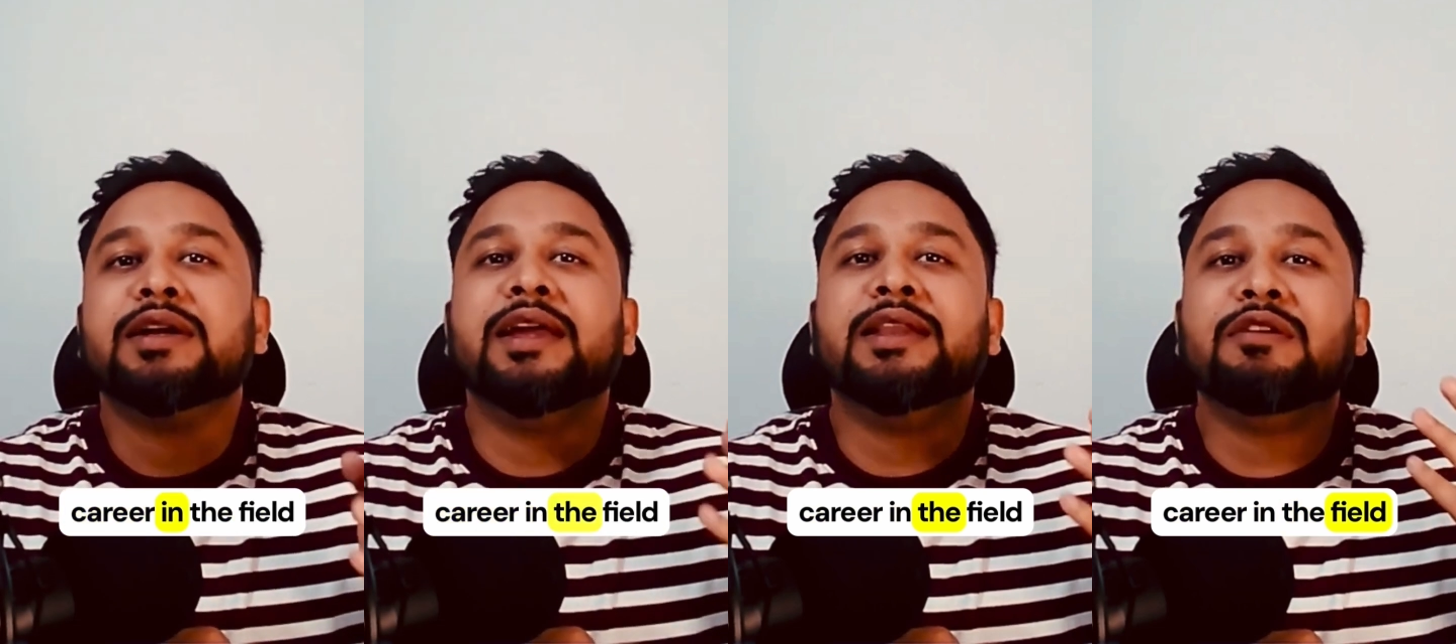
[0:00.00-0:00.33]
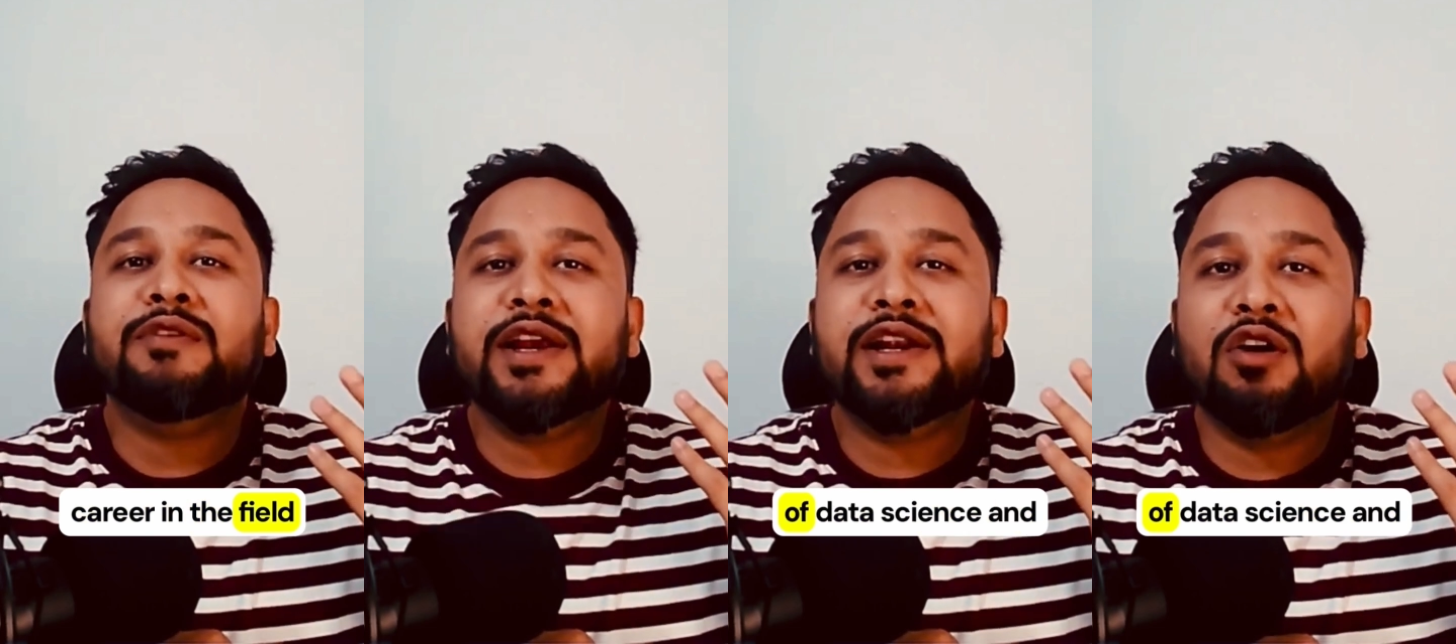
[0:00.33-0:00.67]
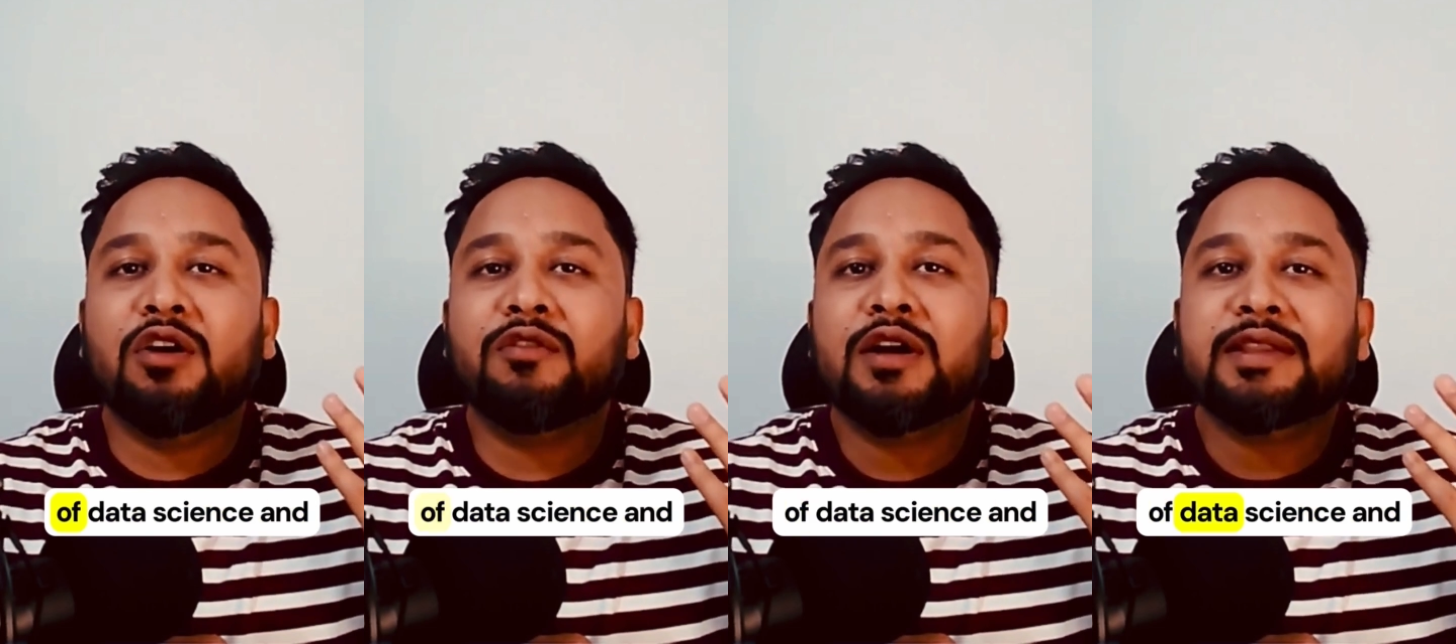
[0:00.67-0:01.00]
in the field
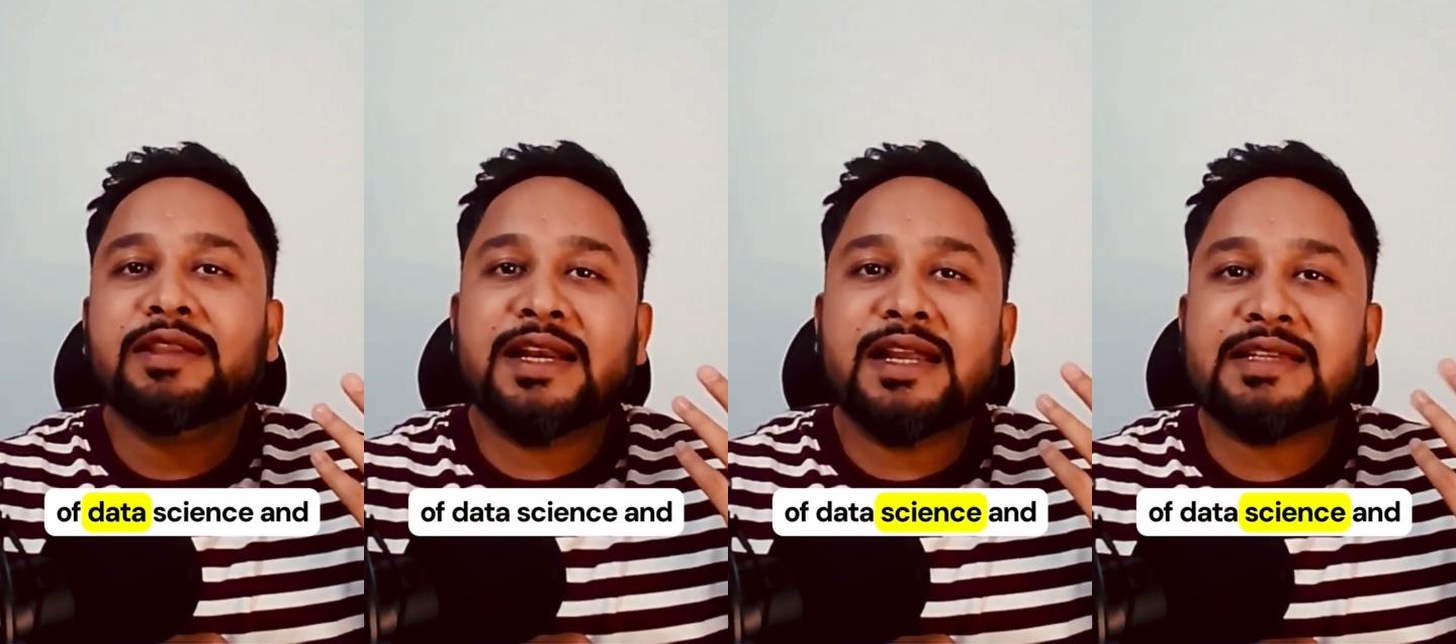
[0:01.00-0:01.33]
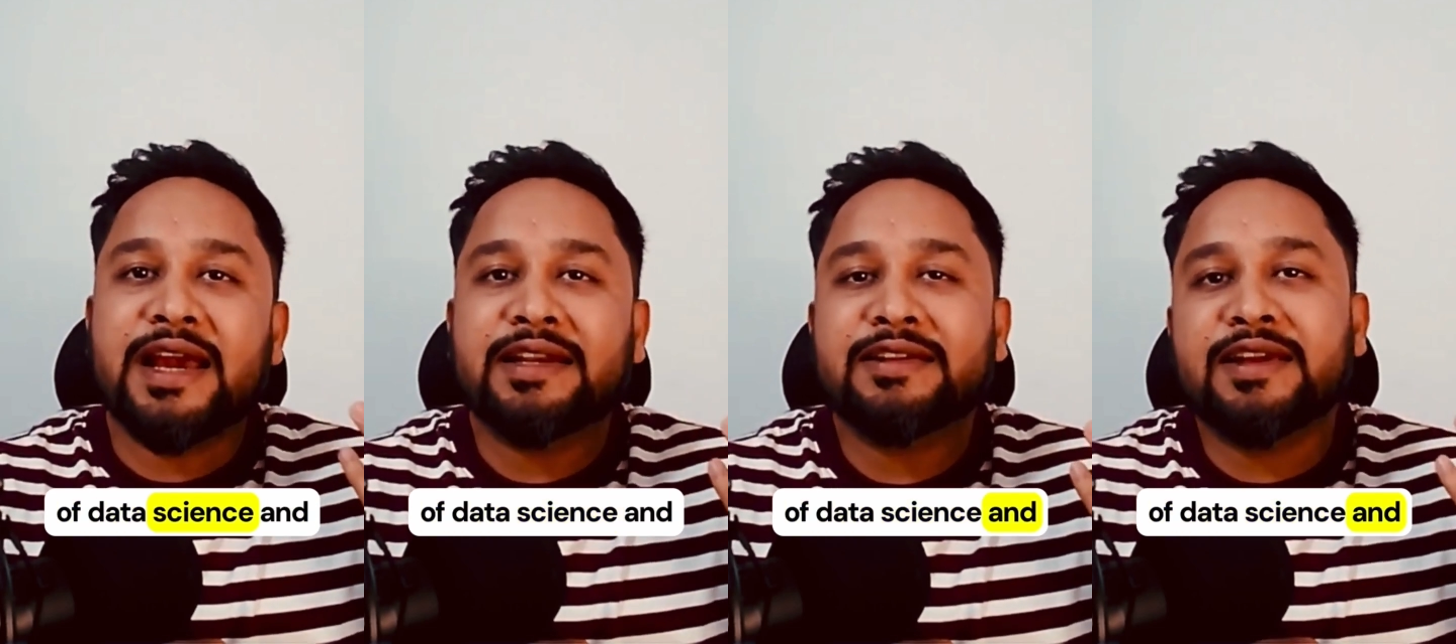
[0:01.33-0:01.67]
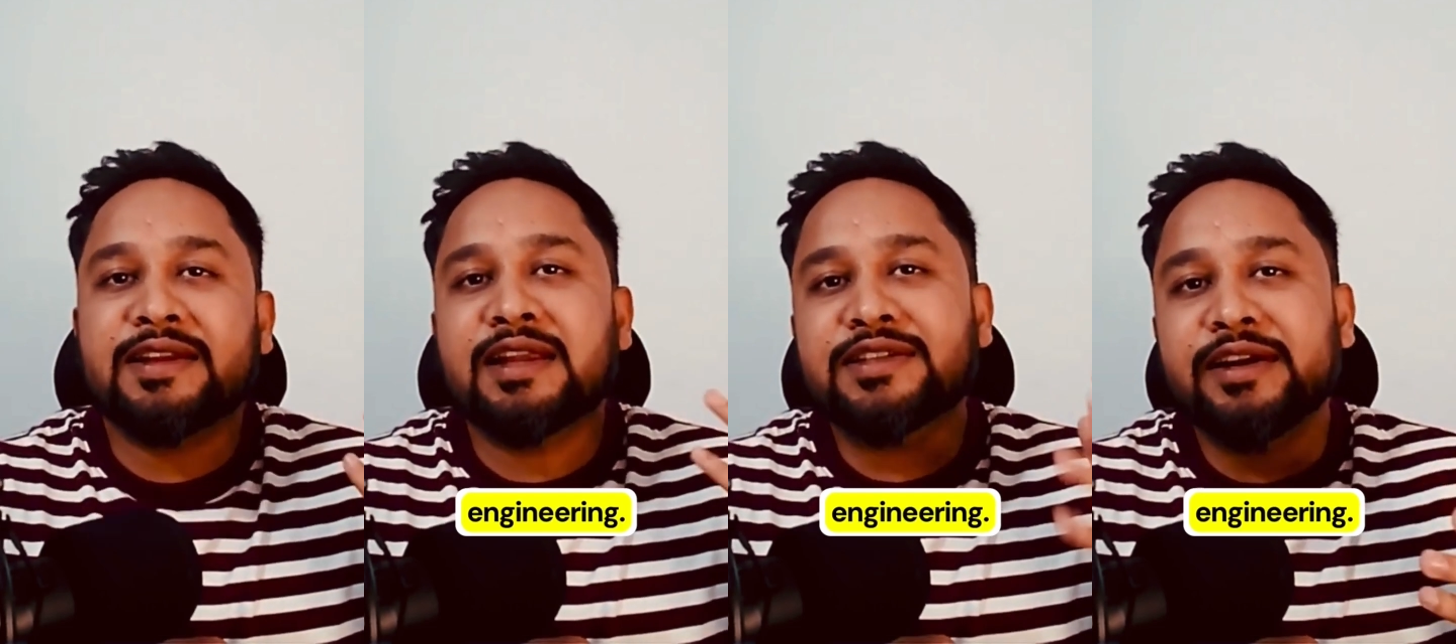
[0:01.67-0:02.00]
of data science
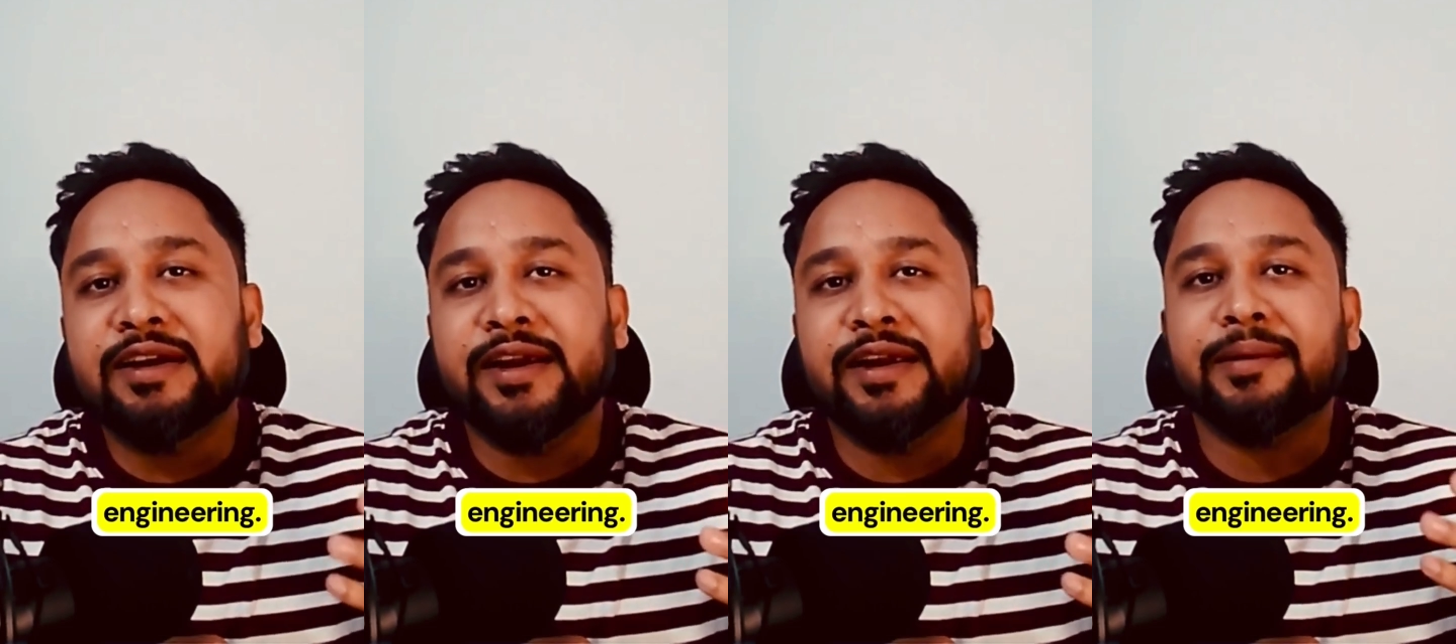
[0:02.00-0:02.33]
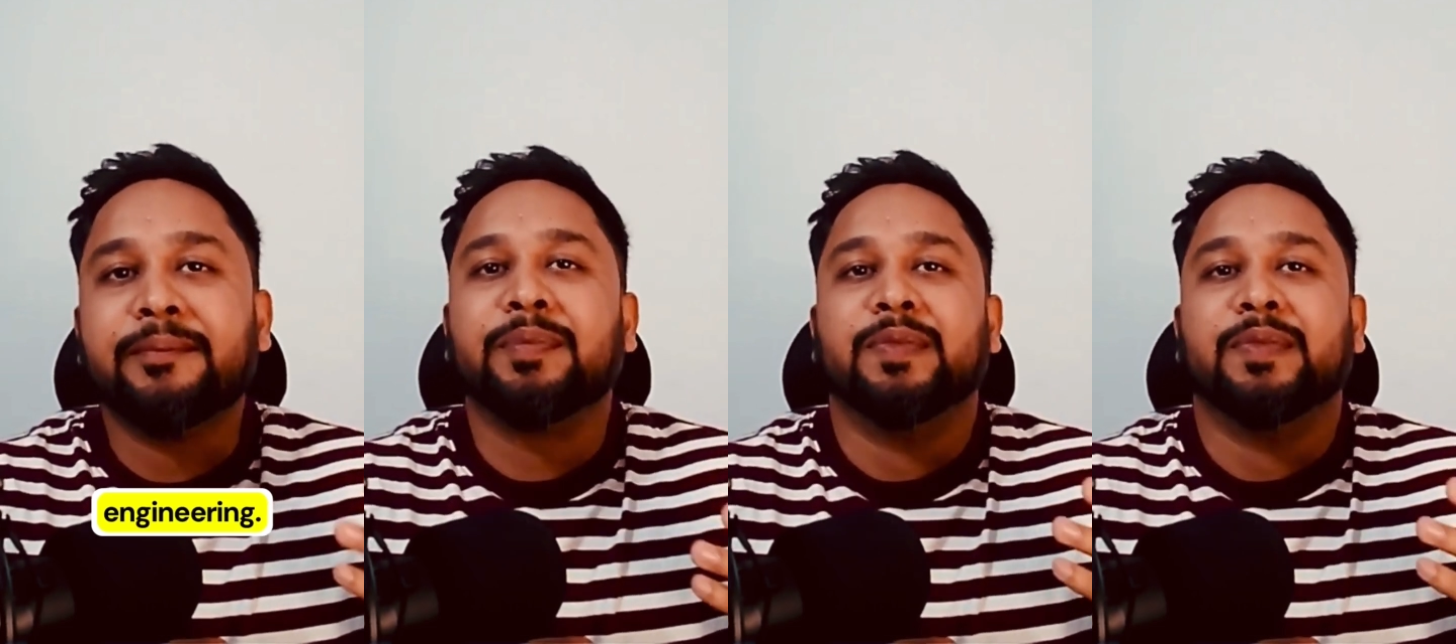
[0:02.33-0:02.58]
and engineering.